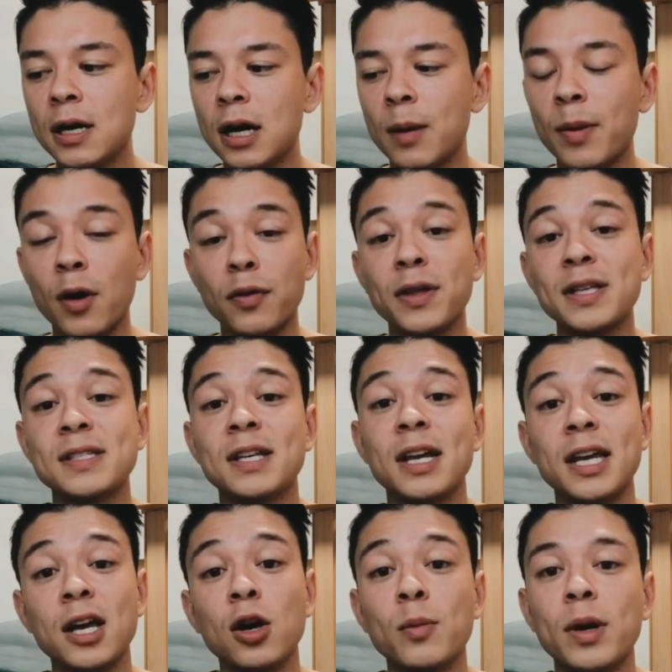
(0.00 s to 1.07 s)
about things that I
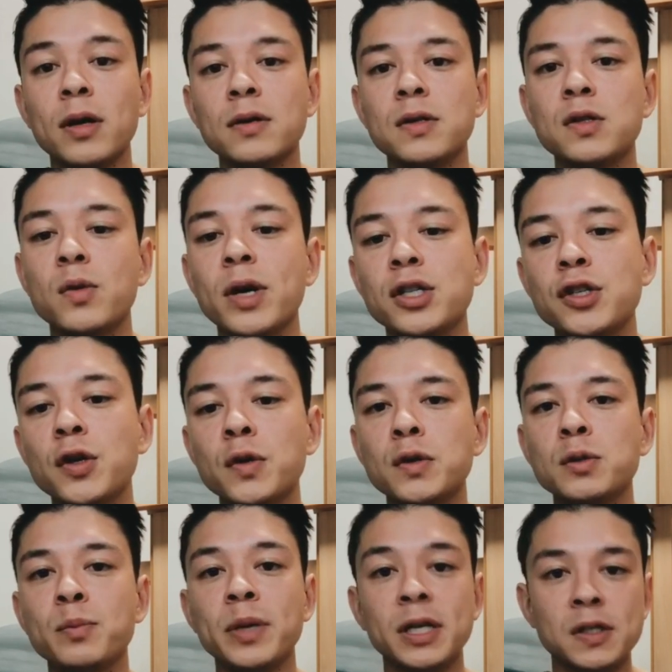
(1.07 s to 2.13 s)
care about. So I
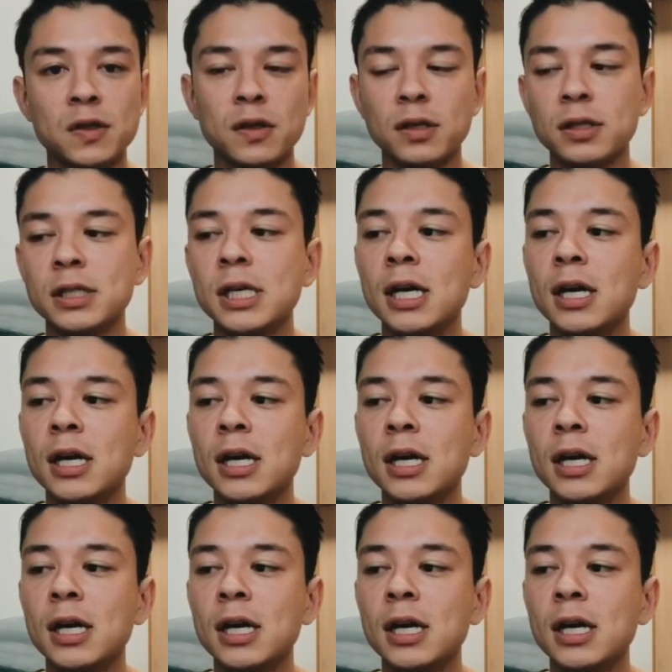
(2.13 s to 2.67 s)
chose Big Sur.